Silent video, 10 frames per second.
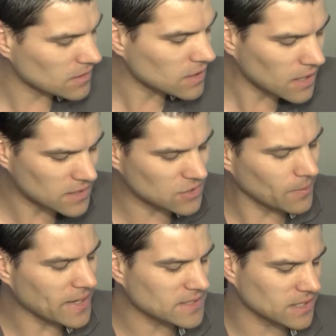So
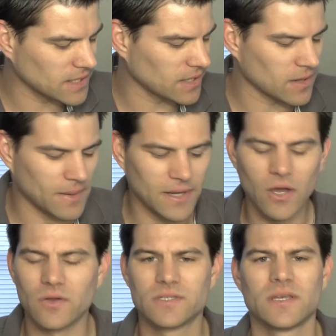basically, here are my
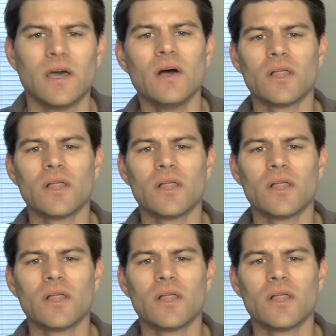notes.